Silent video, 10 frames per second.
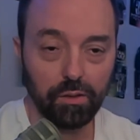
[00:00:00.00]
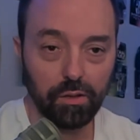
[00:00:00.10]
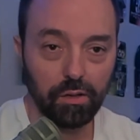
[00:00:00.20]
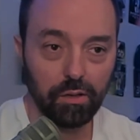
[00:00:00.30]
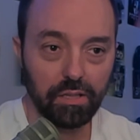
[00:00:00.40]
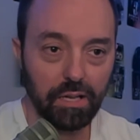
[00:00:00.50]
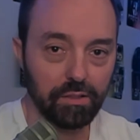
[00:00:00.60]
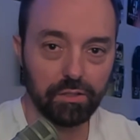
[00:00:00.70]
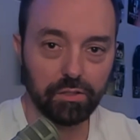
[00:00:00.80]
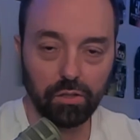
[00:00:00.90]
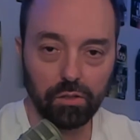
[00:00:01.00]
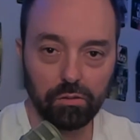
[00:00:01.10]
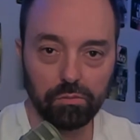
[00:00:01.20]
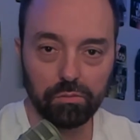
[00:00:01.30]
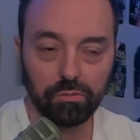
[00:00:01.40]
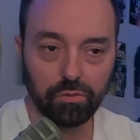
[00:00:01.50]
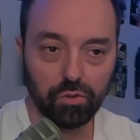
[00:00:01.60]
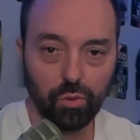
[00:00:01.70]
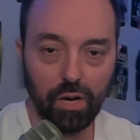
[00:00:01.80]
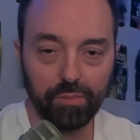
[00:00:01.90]
uh, yeah, this is all
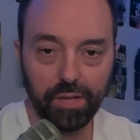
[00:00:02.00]
crap.